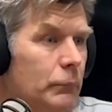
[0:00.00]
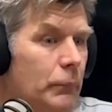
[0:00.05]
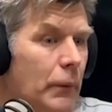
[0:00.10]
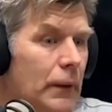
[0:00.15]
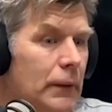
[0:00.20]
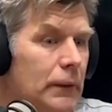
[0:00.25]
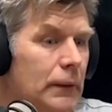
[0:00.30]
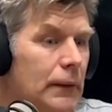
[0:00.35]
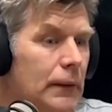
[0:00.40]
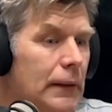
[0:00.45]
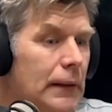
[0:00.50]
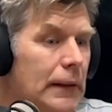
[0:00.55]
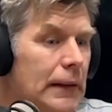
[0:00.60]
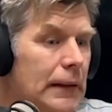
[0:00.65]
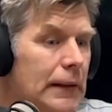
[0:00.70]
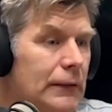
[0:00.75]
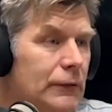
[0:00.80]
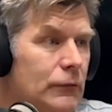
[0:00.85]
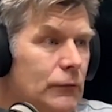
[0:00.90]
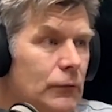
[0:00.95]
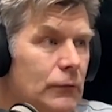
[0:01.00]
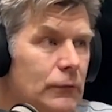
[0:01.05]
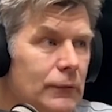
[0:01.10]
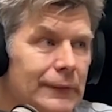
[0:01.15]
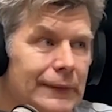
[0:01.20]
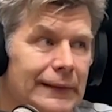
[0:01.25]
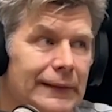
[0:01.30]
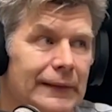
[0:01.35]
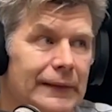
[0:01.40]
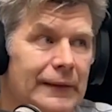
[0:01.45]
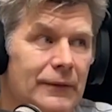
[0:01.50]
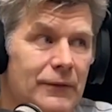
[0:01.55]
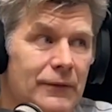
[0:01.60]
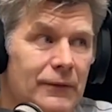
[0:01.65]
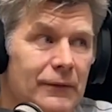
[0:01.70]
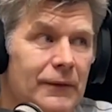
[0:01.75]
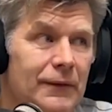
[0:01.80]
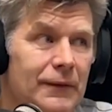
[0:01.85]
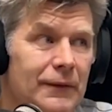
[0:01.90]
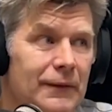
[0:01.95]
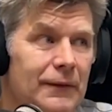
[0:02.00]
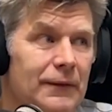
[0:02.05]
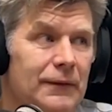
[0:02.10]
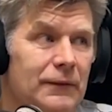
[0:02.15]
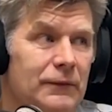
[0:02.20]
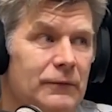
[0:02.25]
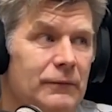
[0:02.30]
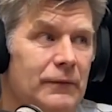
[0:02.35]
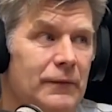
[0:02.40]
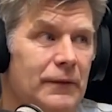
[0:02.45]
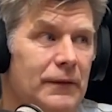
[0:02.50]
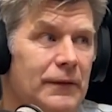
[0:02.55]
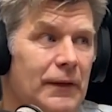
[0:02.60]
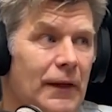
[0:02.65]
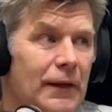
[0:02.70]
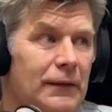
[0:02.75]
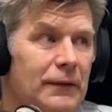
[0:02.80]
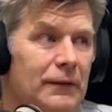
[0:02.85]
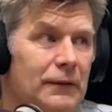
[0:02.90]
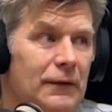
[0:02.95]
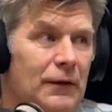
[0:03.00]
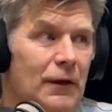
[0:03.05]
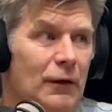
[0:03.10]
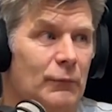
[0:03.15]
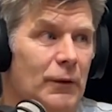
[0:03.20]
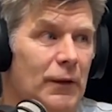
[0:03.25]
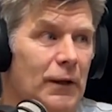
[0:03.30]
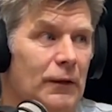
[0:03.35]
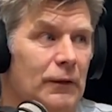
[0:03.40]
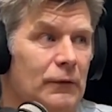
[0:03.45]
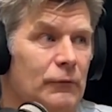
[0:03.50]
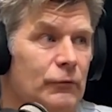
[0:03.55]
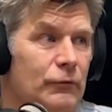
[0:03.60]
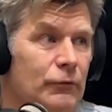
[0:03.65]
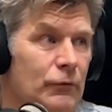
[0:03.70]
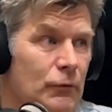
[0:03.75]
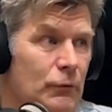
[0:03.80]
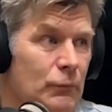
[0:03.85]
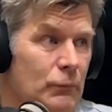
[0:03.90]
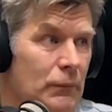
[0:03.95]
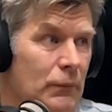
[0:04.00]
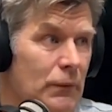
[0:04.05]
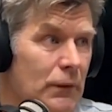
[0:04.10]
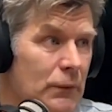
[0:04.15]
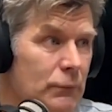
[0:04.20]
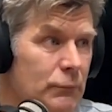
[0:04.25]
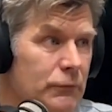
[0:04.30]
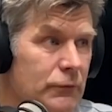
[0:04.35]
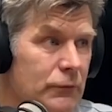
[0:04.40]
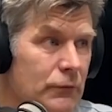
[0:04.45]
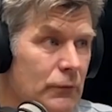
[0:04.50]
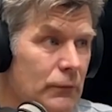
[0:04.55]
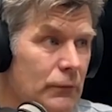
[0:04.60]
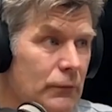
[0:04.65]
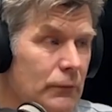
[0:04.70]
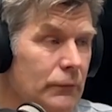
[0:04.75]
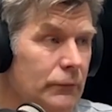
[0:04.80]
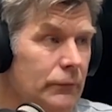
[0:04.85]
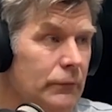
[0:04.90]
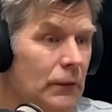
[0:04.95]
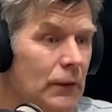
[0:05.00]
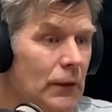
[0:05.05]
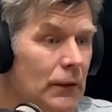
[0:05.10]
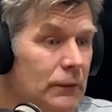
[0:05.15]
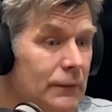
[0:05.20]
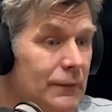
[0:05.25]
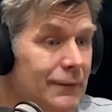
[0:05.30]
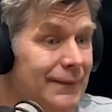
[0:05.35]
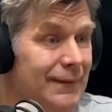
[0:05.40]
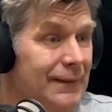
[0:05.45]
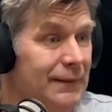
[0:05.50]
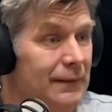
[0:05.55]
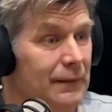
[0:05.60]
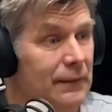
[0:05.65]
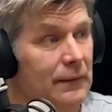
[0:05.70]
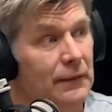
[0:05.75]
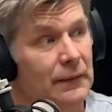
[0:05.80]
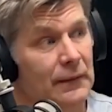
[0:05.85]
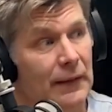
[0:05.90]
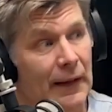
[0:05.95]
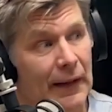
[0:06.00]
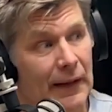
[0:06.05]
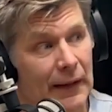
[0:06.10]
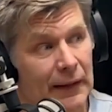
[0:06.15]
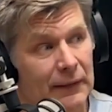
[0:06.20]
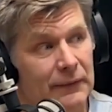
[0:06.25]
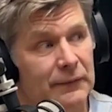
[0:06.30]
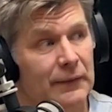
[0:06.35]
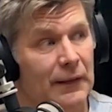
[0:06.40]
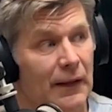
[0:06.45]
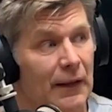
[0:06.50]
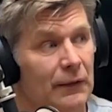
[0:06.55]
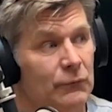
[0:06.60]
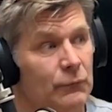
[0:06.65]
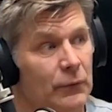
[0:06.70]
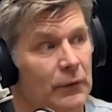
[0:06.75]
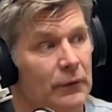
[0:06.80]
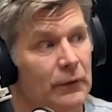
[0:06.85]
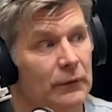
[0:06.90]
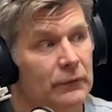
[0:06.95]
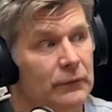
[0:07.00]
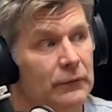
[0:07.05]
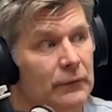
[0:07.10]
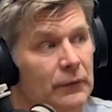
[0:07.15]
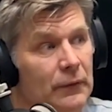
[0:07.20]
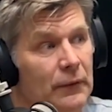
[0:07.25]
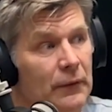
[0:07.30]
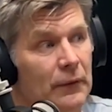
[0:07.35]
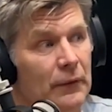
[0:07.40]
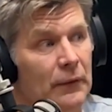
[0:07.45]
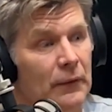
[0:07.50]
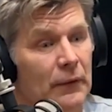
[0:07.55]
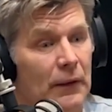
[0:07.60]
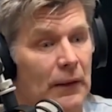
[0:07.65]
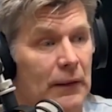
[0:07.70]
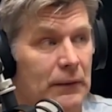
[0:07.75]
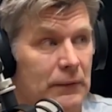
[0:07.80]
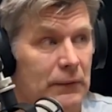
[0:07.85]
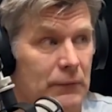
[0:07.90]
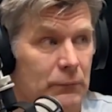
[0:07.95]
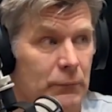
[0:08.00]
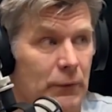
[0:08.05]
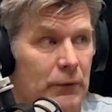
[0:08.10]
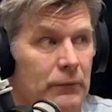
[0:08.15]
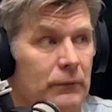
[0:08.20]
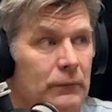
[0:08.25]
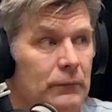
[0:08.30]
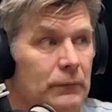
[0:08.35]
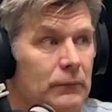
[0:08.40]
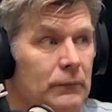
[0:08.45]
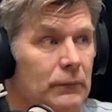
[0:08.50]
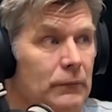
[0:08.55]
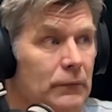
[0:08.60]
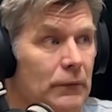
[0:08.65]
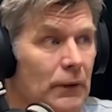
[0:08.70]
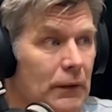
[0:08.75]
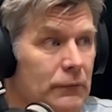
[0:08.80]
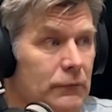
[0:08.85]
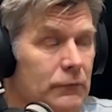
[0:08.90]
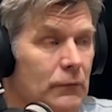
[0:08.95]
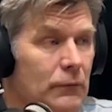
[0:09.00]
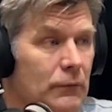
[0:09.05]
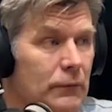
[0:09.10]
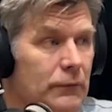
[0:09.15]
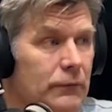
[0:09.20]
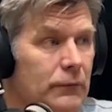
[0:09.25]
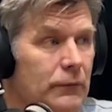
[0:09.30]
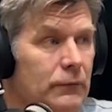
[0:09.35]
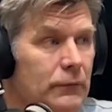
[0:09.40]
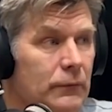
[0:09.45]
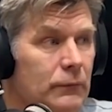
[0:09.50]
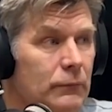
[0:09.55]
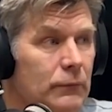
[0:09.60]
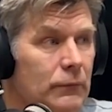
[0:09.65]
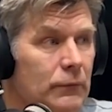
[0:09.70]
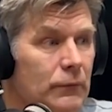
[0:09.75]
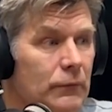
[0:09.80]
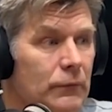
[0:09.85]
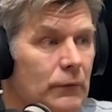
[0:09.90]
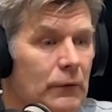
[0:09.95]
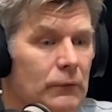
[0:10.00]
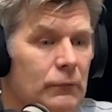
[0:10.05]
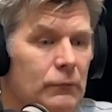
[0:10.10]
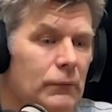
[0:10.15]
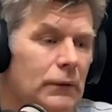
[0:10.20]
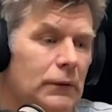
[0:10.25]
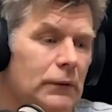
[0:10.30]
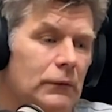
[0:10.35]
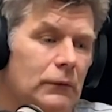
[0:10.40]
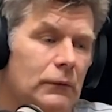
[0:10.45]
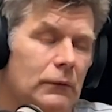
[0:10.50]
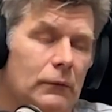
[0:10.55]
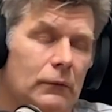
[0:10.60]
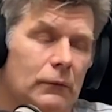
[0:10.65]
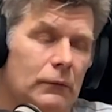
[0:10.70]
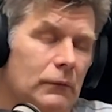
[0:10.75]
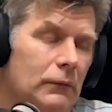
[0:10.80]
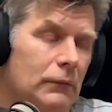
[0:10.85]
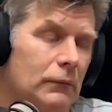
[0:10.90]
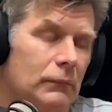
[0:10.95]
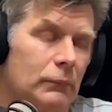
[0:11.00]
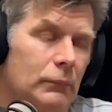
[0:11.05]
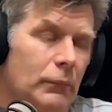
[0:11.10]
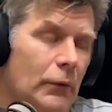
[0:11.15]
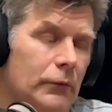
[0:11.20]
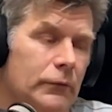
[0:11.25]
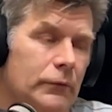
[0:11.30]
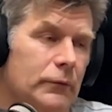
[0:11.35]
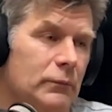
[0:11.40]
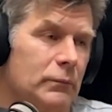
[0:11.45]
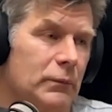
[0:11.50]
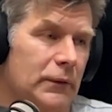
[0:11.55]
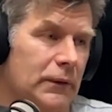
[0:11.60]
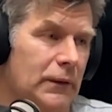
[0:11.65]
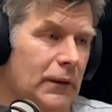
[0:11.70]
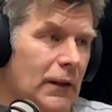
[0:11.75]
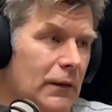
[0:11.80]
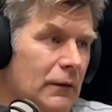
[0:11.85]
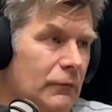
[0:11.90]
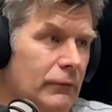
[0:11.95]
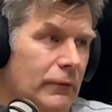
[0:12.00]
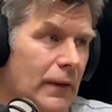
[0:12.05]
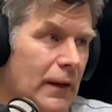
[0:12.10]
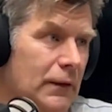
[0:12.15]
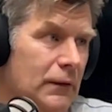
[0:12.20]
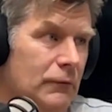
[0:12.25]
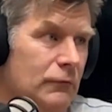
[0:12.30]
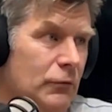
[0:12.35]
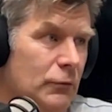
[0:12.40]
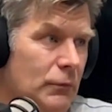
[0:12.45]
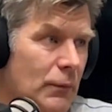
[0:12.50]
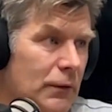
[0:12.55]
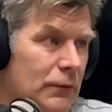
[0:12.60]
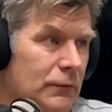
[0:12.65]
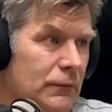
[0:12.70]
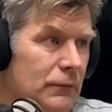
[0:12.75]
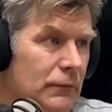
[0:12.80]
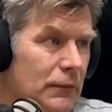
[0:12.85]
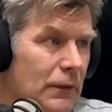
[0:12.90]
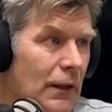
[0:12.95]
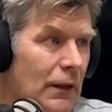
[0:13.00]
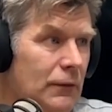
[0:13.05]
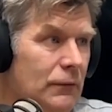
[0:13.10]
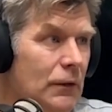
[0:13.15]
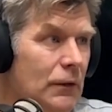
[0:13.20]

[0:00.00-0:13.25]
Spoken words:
But it took nearly 30 years for the data to come out from hip scores to see that it actually had worked, and elbow scoring systems. So we couldn't possibly have that information yet.